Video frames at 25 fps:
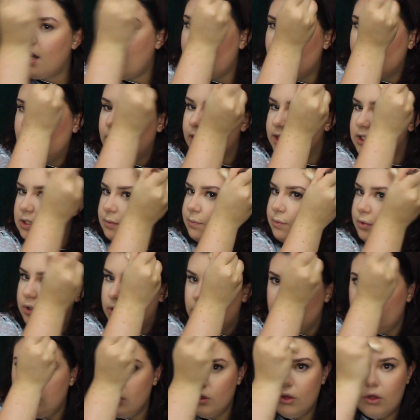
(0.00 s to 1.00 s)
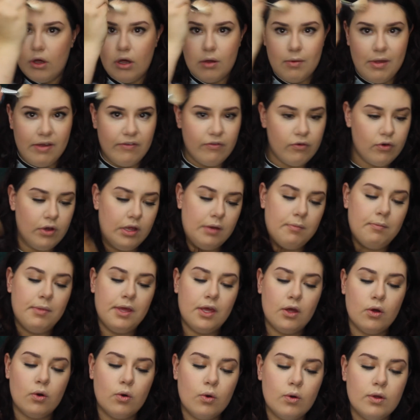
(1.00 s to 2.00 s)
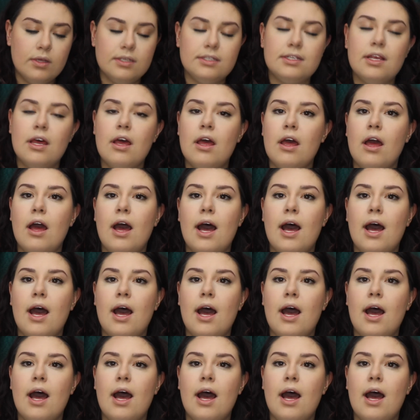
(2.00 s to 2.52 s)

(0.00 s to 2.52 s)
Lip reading: I don't like to put a lot on my forehead because